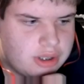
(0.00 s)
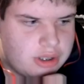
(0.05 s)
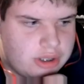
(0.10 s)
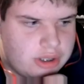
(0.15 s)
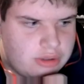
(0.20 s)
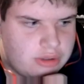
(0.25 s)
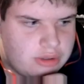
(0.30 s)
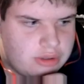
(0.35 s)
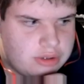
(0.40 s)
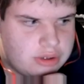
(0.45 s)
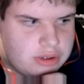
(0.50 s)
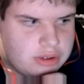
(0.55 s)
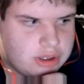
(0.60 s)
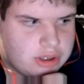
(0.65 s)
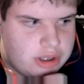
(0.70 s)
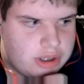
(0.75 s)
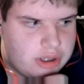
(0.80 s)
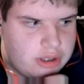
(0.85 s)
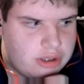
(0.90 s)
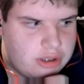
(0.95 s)
did you
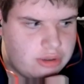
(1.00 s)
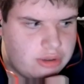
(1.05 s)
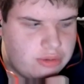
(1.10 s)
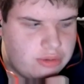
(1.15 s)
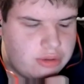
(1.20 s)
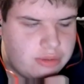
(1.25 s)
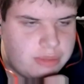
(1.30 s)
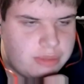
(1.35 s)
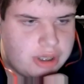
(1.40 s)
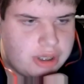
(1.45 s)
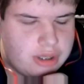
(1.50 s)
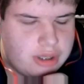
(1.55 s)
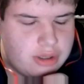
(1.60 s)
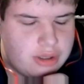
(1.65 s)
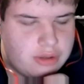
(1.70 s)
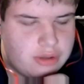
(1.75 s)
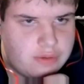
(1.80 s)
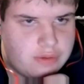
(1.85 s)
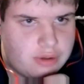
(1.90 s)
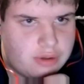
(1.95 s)
think you would make it this
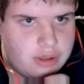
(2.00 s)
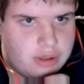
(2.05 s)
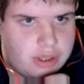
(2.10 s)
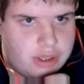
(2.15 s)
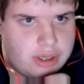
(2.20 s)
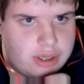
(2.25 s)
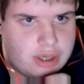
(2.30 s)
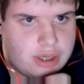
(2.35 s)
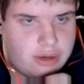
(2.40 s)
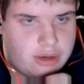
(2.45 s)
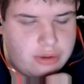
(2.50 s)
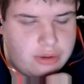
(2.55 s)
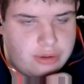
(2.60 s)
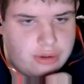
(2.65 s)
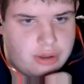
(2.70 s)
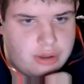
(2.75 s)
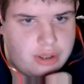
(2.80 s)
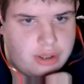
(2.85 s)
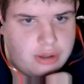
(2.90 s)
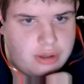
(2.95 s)
far, like how you
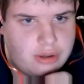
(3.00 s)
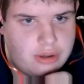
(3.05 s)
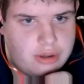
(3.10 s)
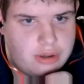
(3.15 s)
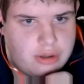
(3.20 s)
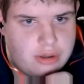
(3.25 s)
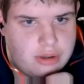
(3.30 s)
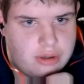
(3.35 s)
already are?